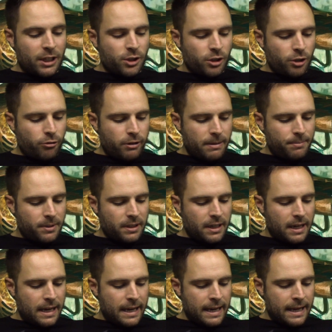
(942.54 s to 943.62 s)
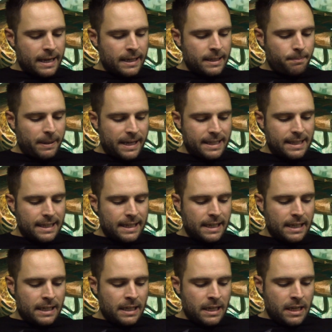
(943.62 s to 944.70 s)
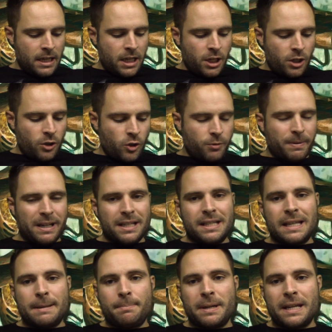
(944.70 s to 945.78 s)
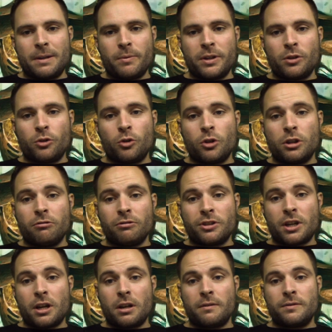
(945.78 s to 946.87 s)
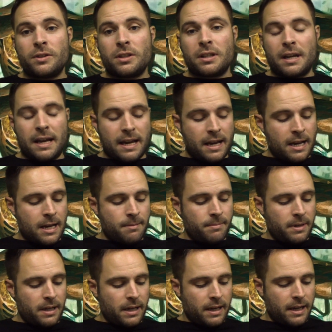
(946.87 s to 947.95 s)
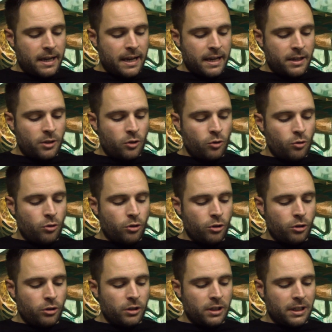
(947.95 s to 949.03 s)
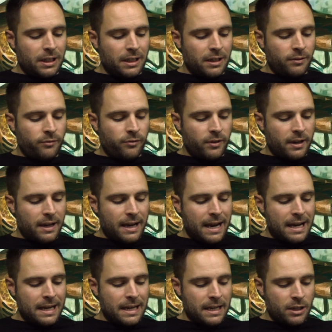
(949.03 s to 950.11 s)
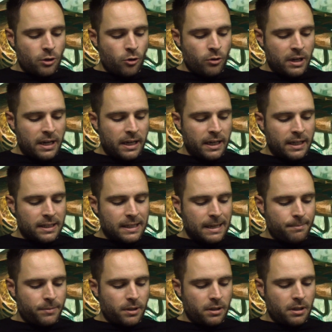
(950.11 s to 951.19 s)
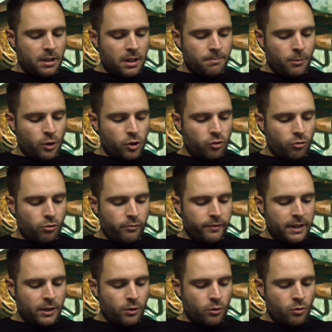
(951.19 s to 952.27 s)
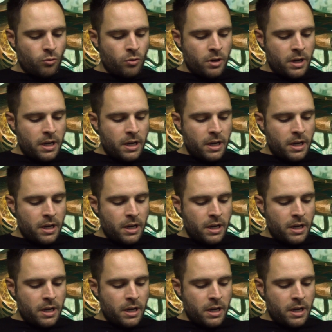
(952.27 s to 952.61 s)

Crypt, and basically you spend a CP when you're doing your reserves, and you can give any unit except a monster or vehicle